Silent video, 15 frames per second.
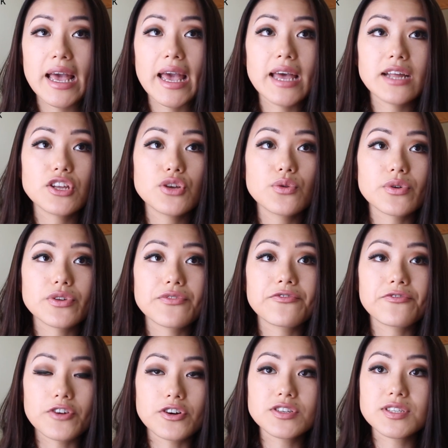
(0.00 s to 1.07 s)
and you are the
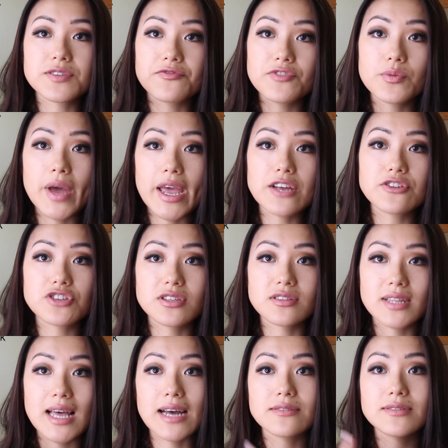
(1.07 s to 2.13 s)
first few
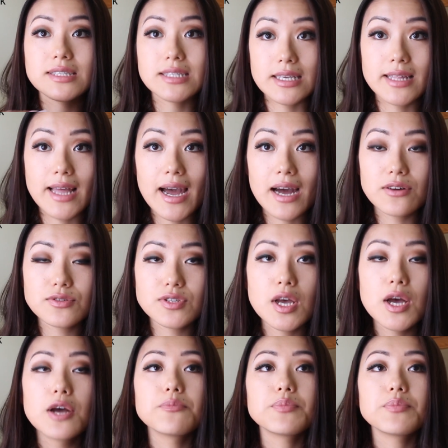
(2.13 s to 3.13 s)
agent that see the house,